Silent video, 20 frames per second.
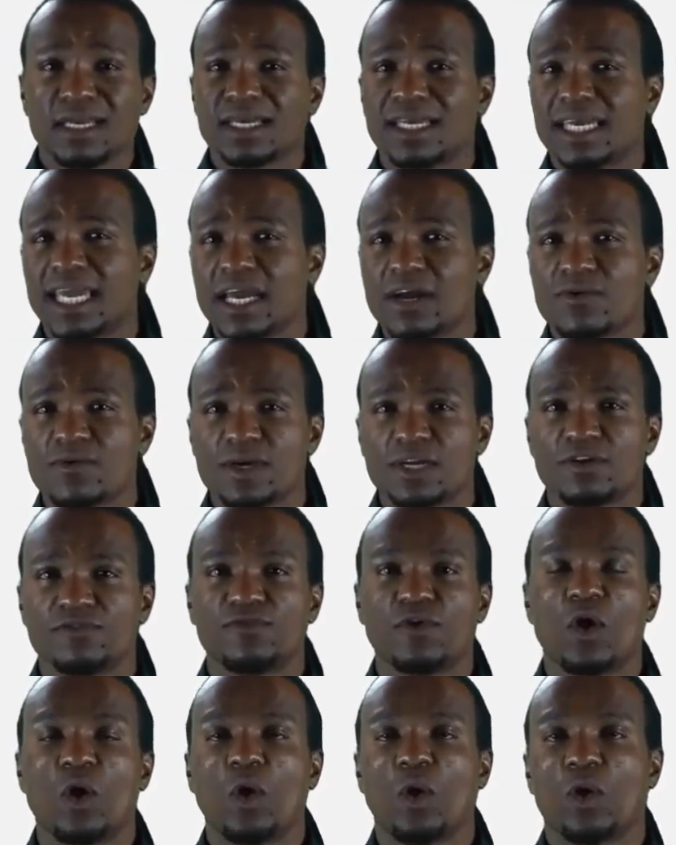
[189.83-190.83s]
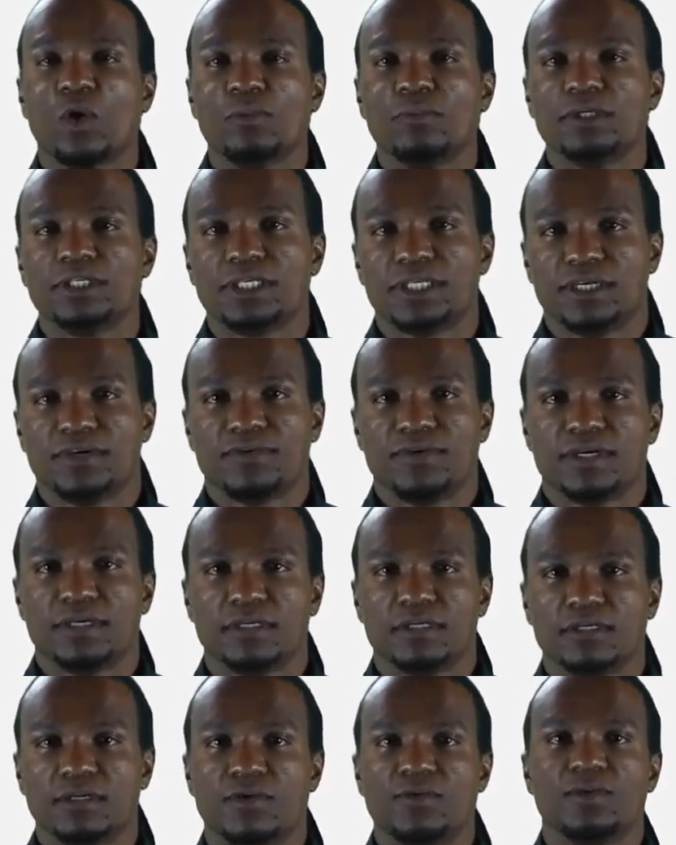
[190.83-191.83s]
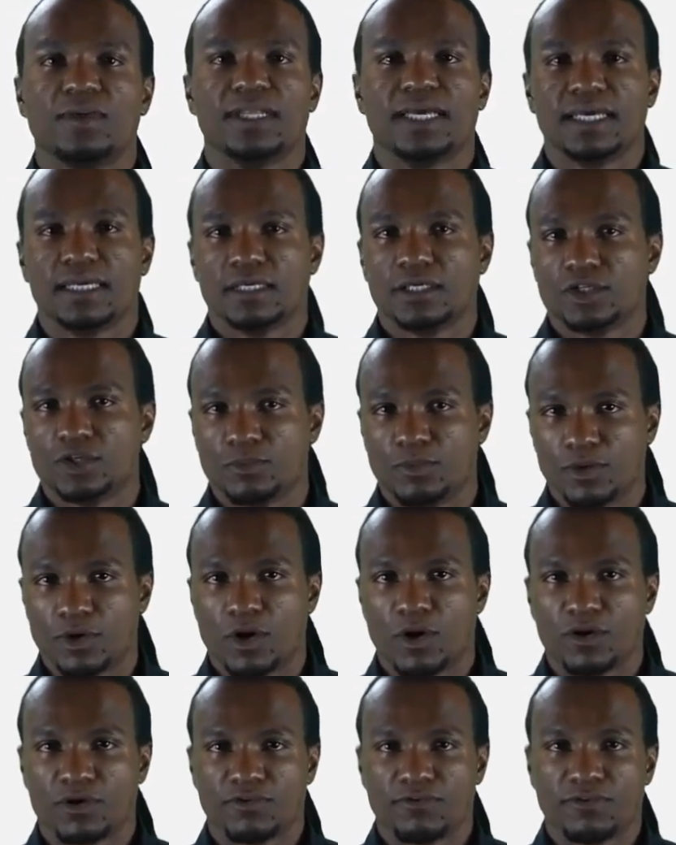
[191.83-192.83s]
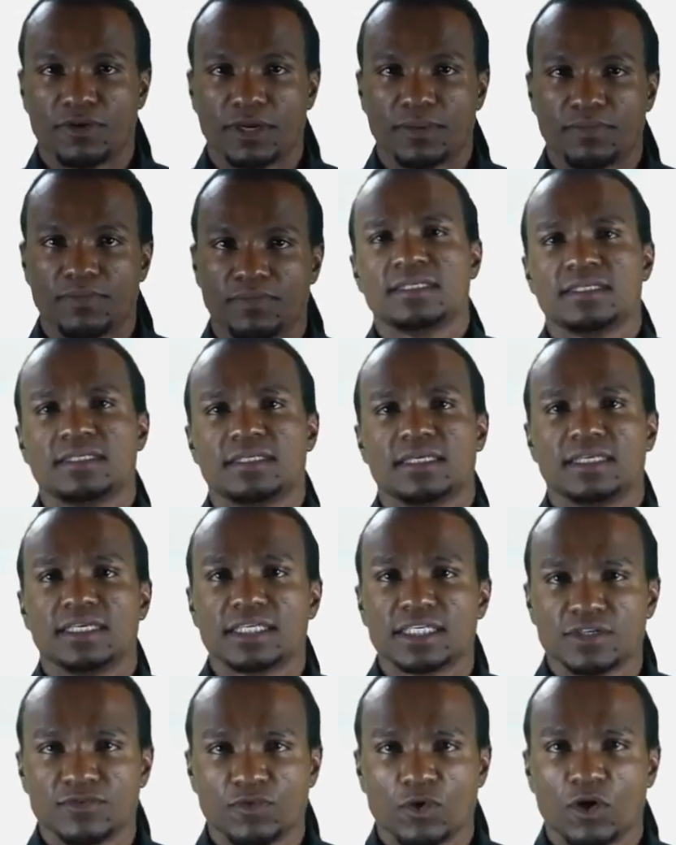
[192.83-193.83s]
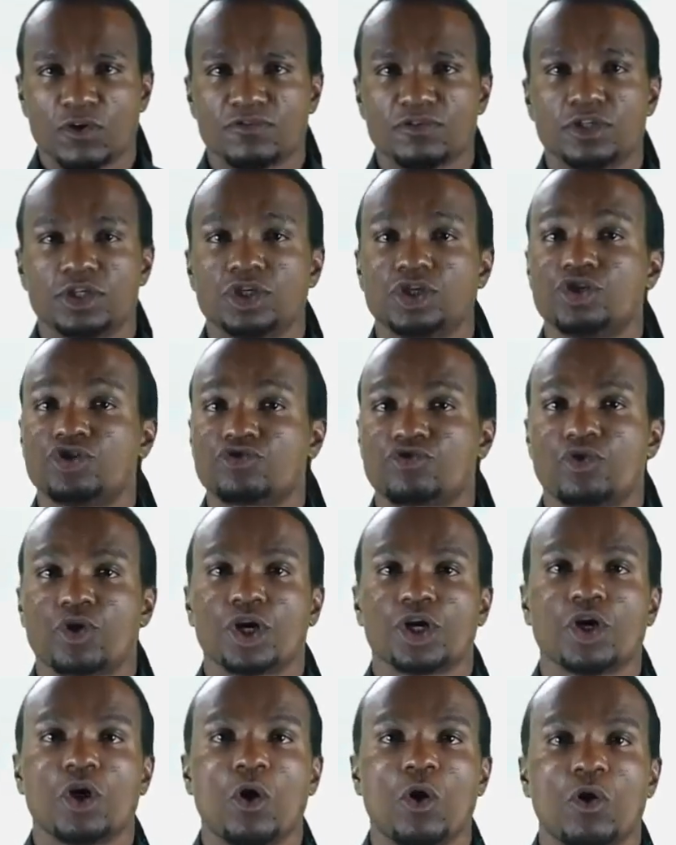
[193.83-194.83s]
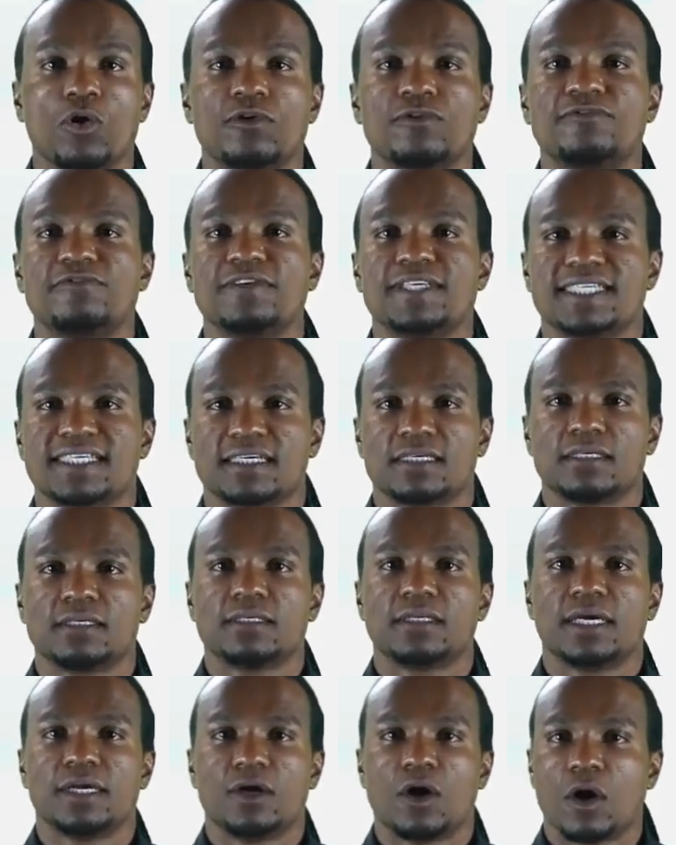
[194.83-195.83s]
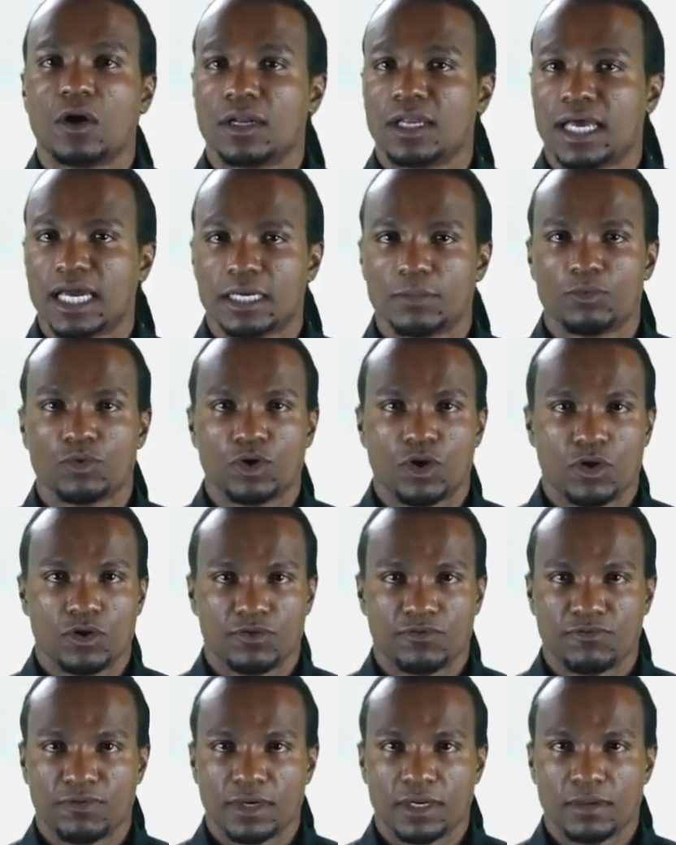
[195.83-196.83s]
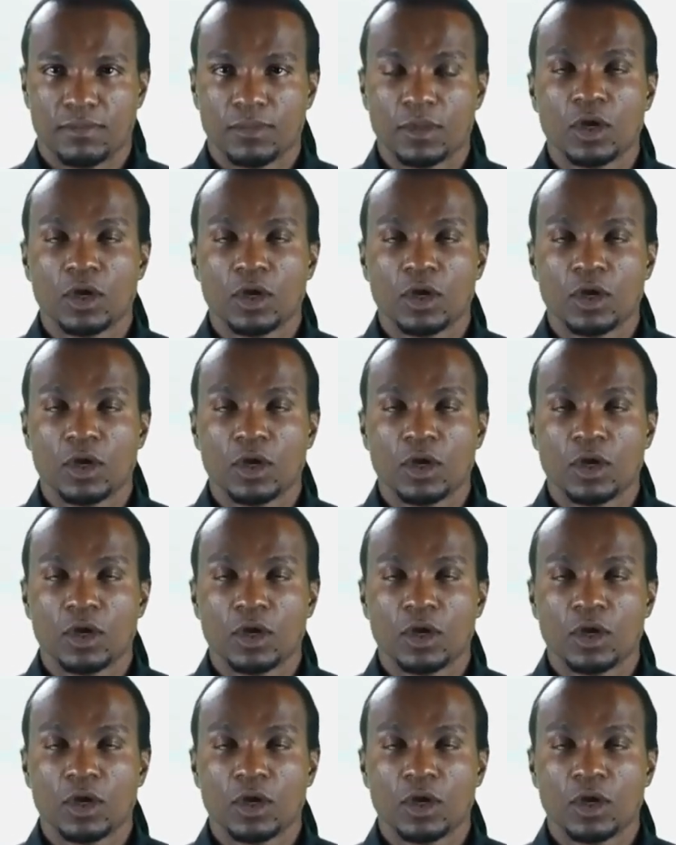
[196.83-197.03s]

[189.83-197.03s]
get rid of all material related to pornography. This involves destroying all physical and online pornography.